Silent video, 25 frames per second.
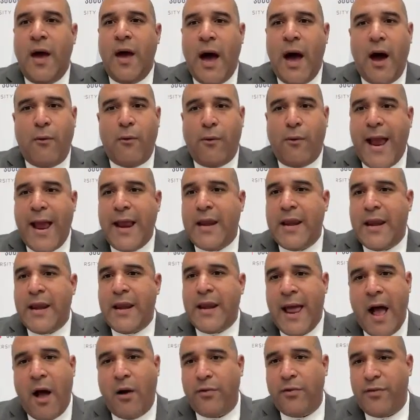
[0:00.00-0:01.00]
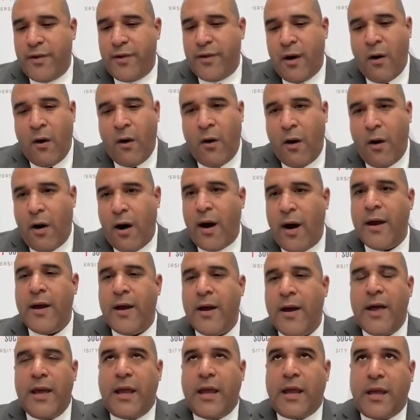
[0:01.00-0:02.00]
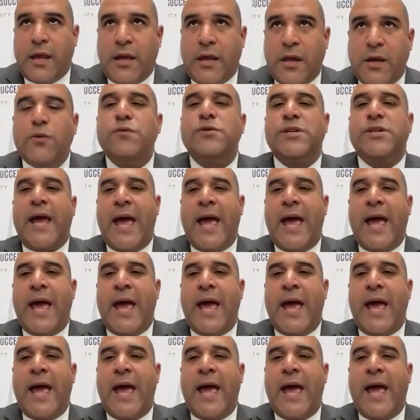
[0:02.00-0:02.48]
Right now, there are huge